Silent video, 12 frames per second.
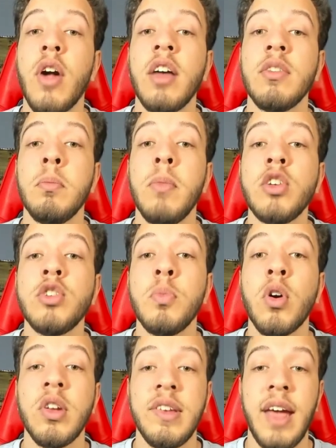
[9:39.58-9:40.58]
has much
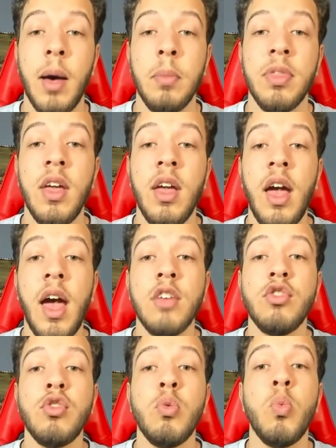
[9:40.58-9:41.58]
more depth
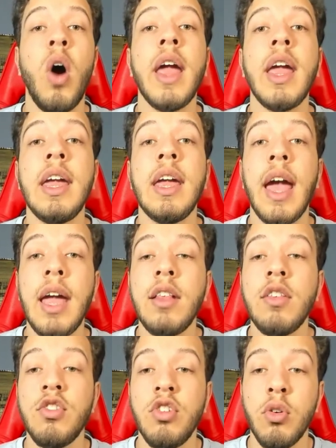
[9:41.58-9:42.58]
as to why he
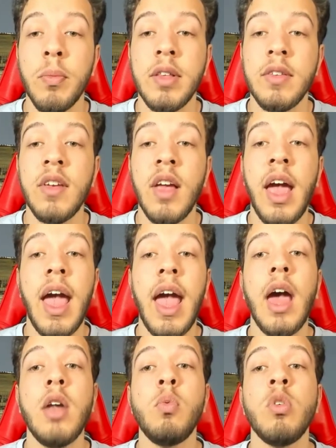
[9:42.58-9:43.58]
hates humans
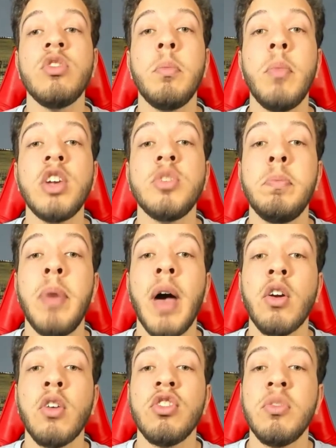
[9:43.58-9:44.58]
and was a much
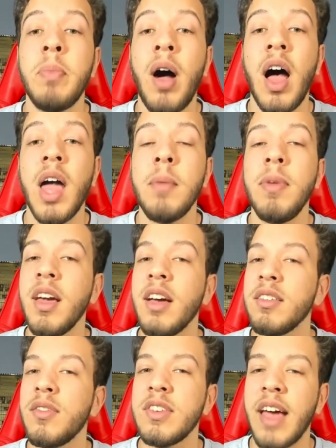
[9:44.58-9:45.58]
better spy
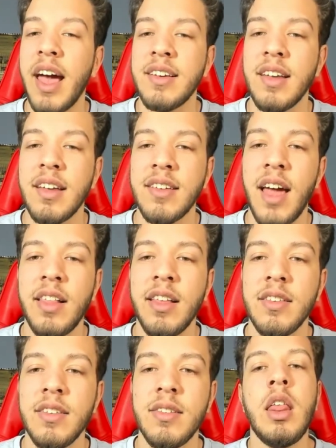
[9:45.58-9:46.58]
because of his acting
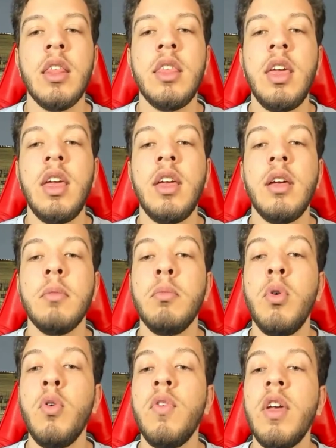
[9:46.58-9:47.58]
talents. The
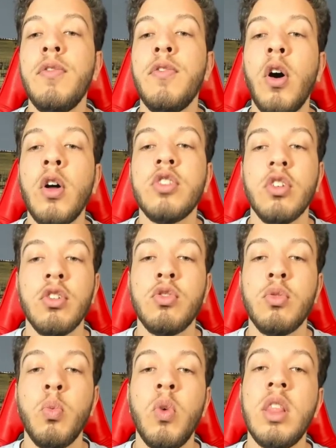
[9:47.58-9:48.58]
movie
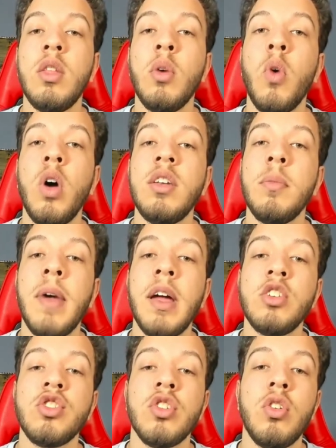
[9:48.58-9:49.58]
falters with the
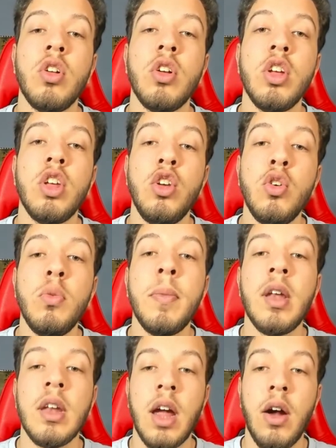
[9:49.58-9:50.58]
one-dimensional
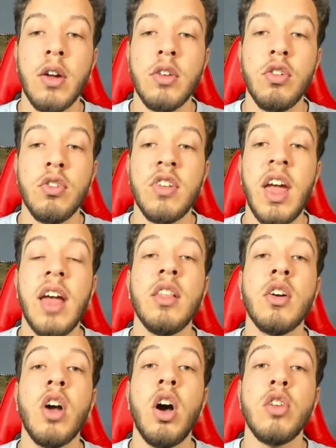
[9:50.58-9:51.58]
human characters and
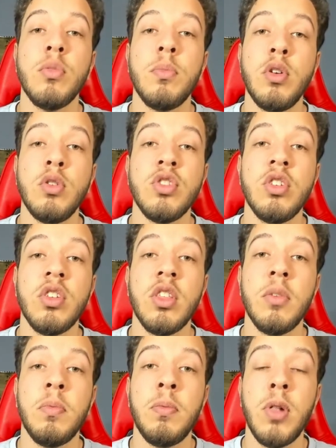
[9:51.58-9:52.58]
their contribution to
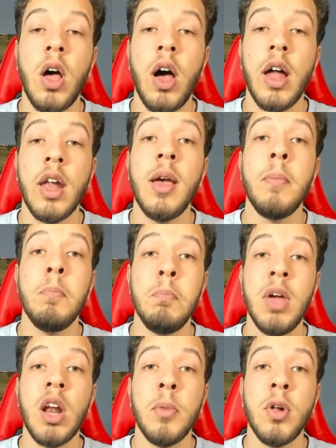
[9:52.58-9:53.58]
the plot,
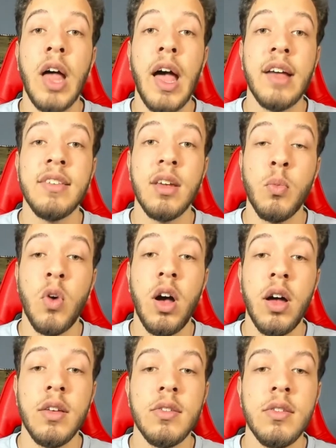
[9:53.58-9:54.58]
minimal as it
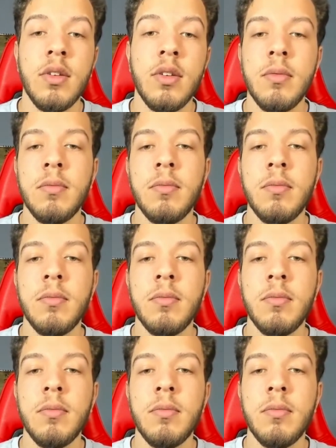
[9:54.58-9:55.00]
was.